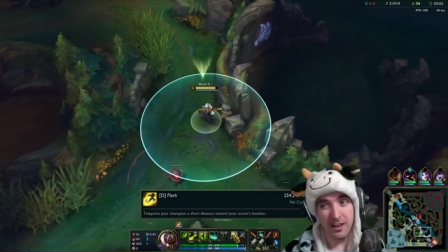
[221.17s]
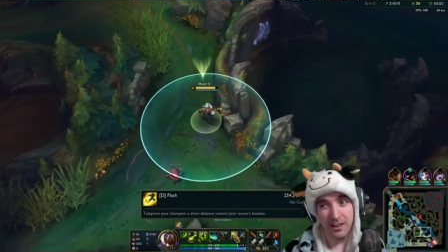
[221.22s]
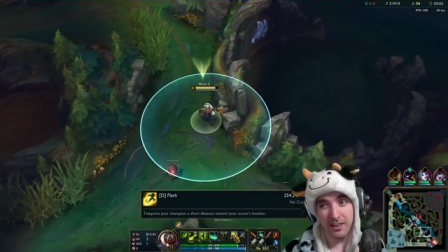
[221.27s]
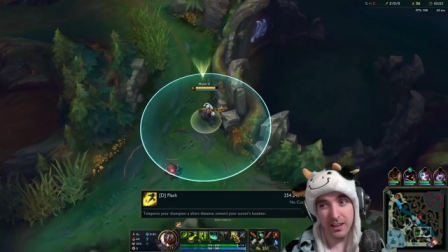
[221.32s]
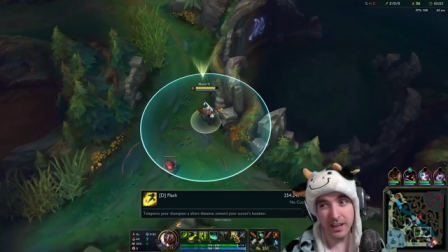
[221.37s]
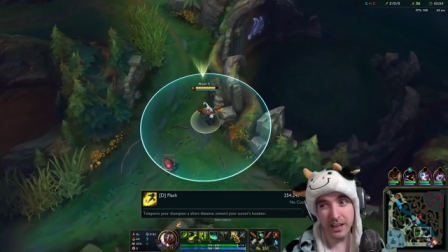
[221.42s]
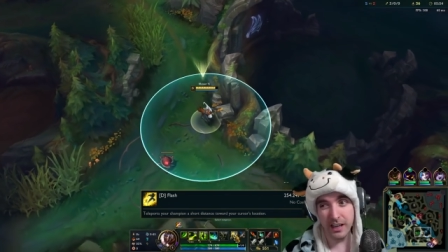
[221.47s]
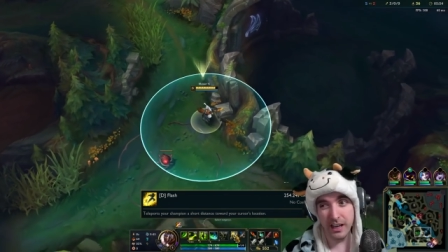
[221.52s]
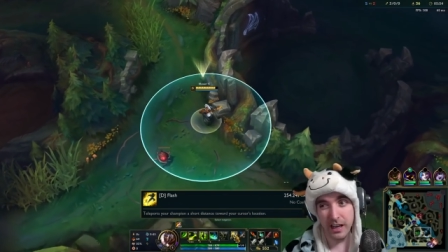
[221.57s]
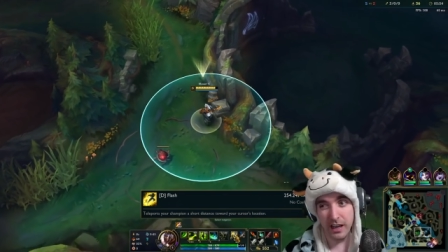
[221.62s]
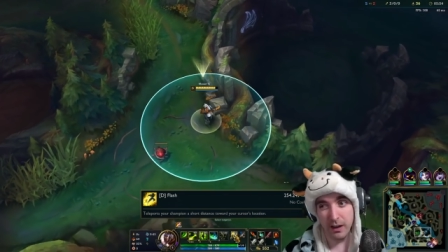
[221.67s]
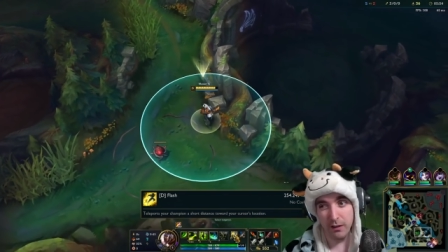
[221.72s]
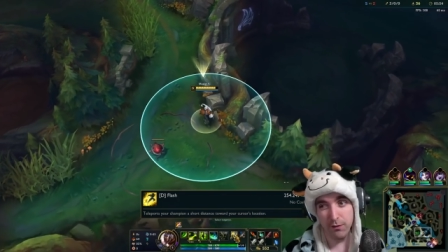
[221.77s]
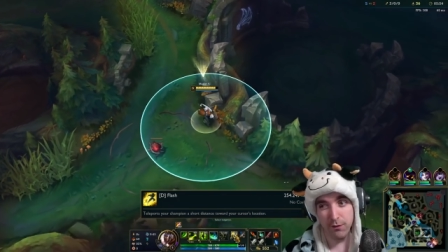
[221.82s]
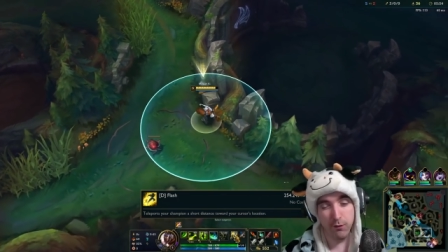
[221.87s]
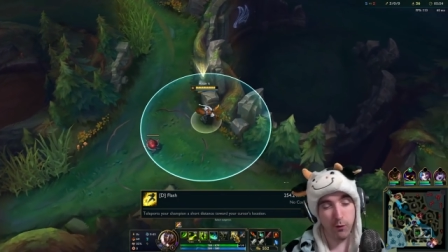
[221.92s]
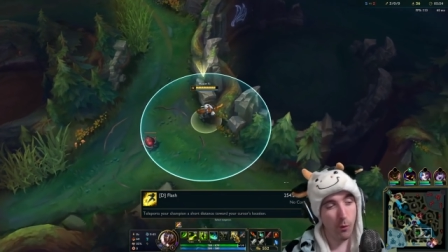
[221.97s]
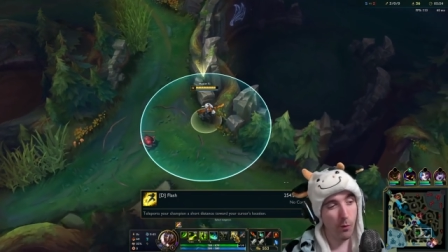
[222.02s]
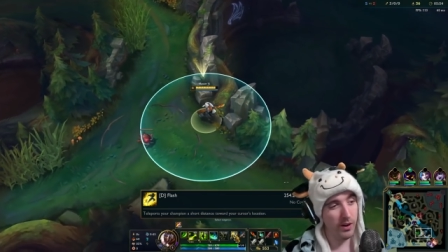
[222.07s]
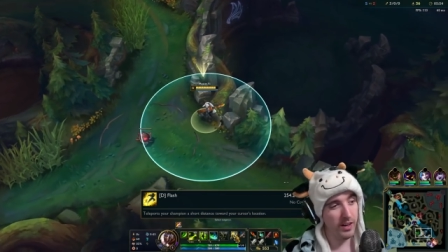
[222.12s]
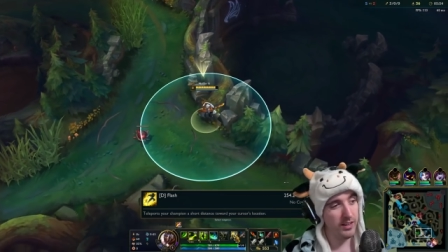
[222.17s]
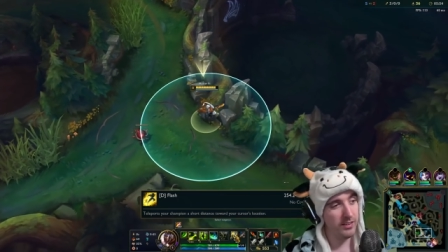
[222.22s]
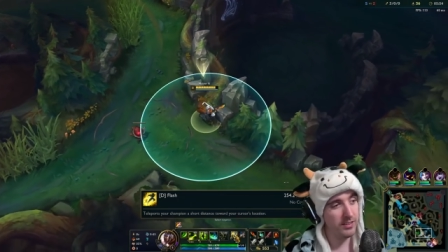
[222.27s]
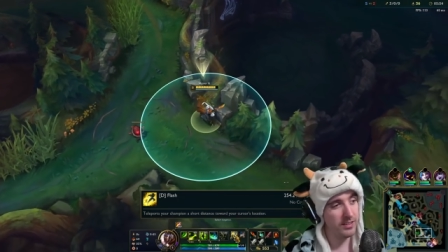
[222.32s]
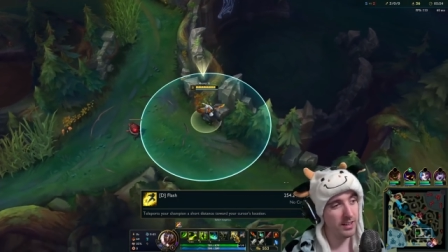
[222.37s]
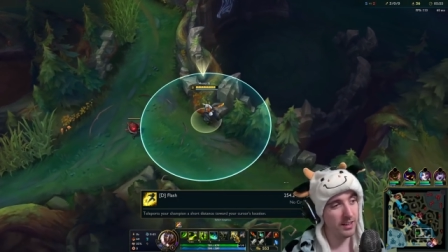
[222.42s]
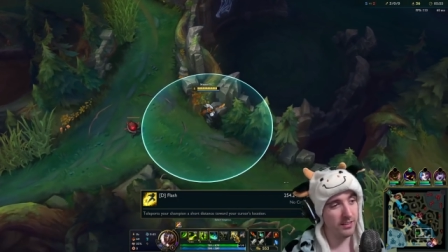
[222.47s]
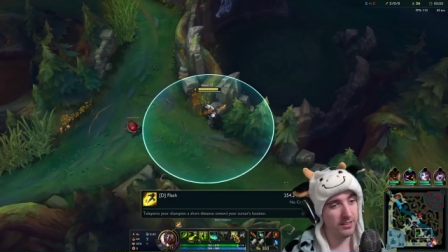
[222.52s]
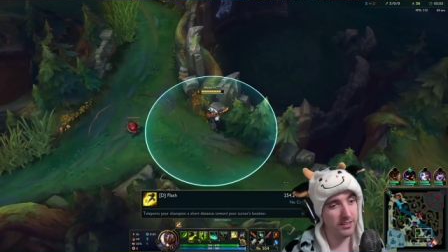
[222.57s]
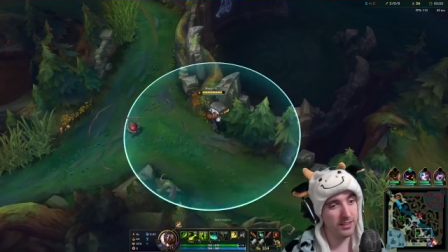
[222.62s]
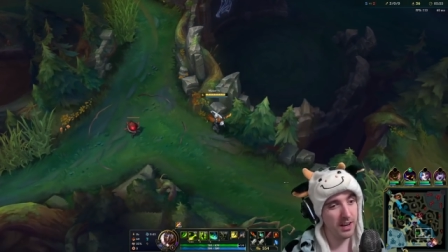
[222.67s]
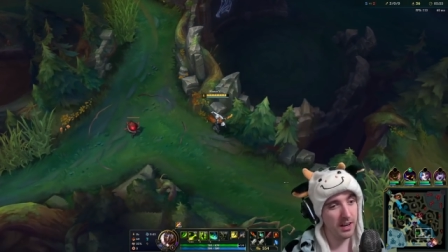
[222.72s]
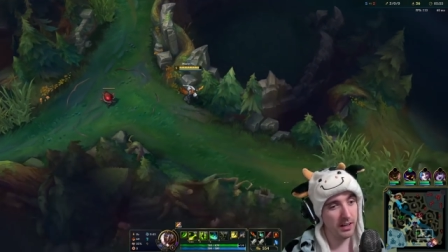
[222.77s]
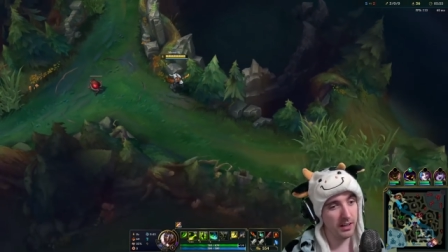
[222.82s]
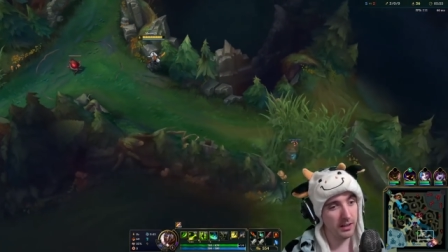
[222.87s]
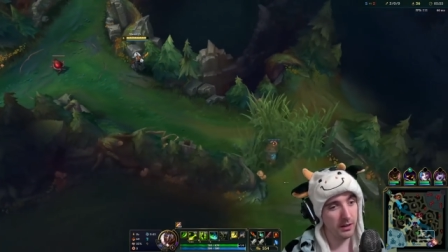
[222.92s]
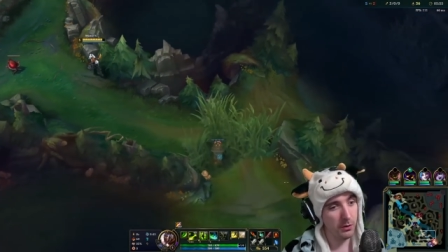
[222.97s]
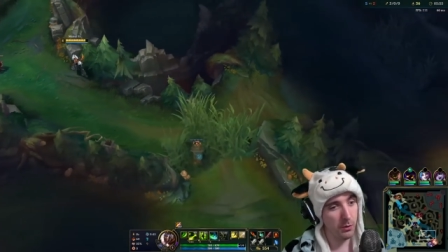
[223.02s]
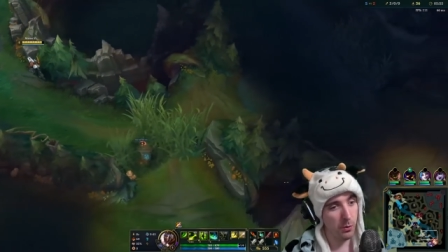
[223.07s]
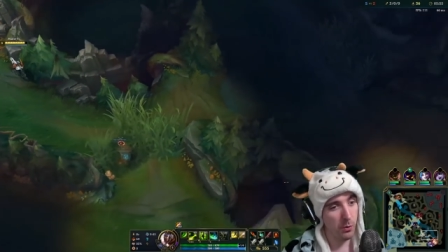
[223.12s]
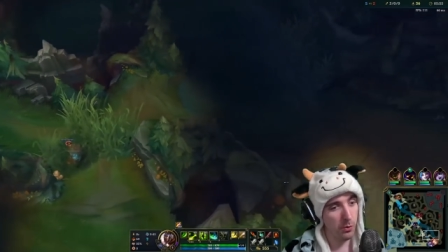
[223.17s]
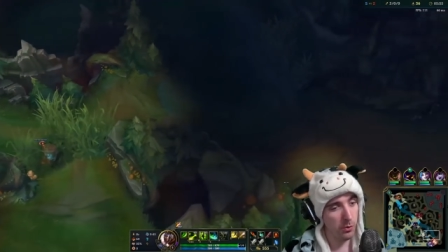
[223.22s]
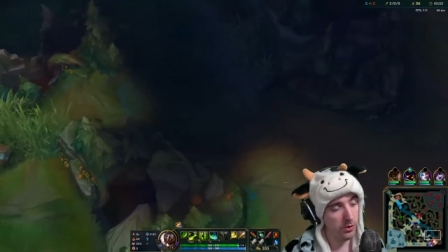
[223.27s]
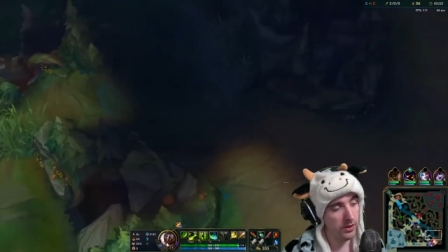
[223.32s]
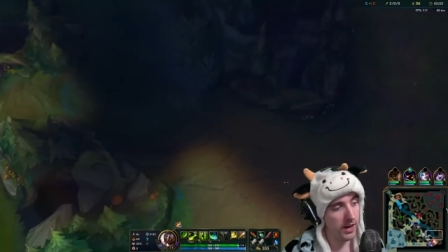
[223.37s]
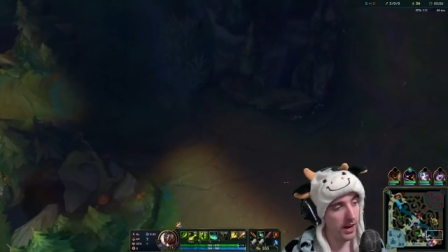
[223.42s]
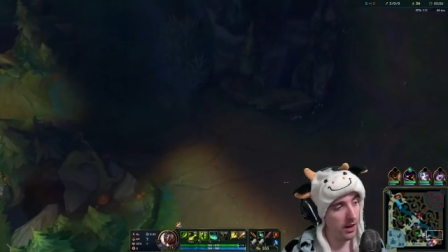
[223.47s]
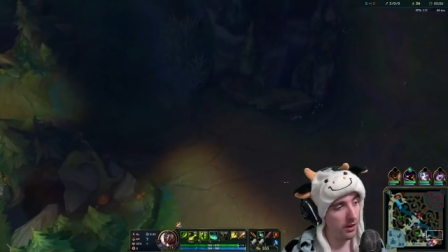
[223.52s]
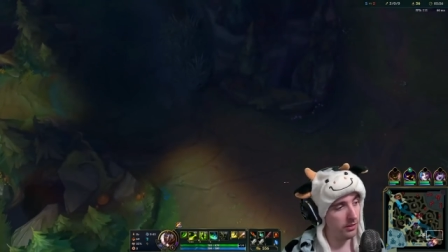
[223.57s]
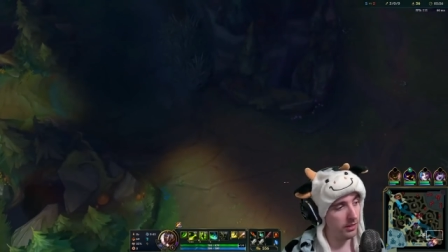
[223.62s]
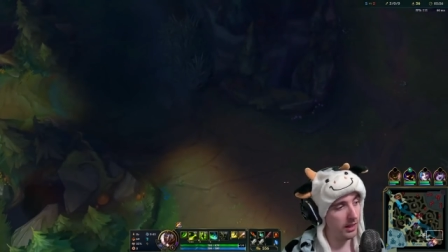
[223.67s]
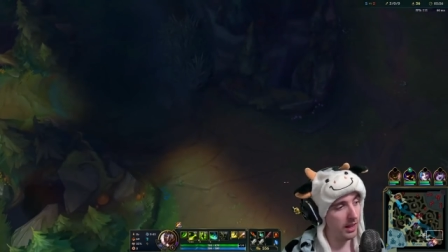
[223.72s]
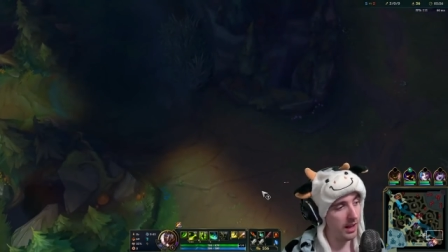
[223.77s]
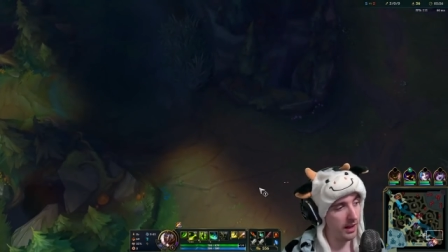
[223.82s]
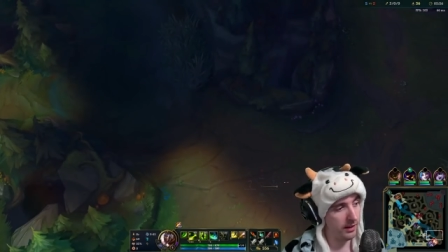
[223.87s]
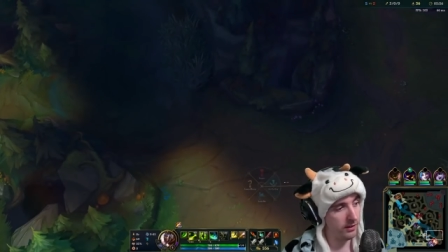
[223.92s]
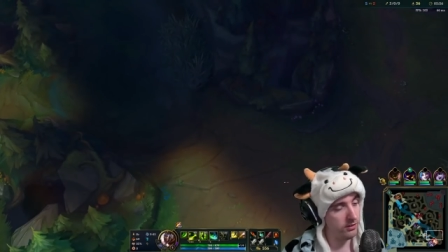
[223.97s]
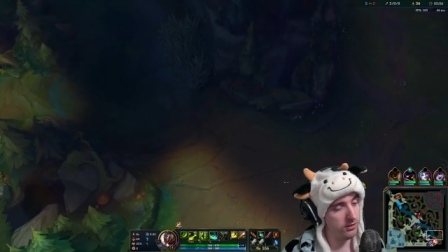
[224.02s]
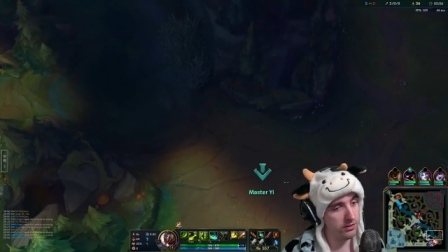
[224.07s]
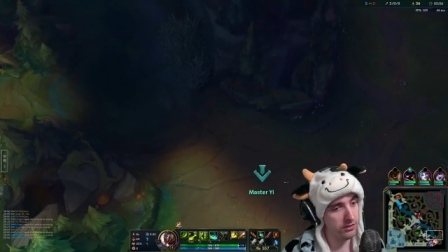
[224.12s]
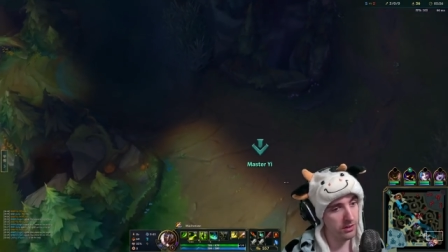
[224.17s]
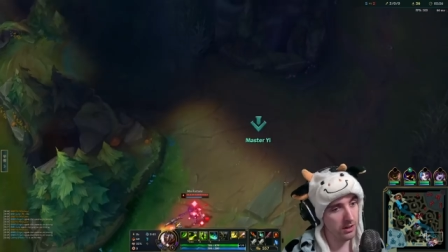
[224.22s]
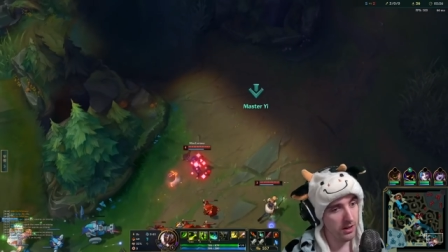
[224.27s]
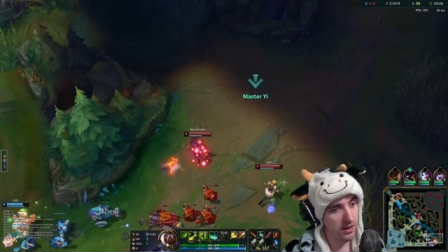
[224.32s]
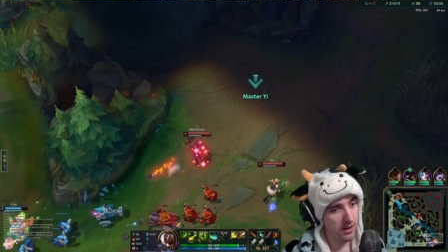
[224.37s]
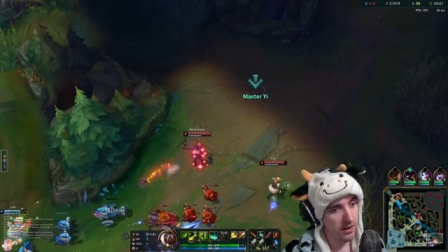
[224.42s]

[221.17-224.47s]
like a 46 second cooldown less.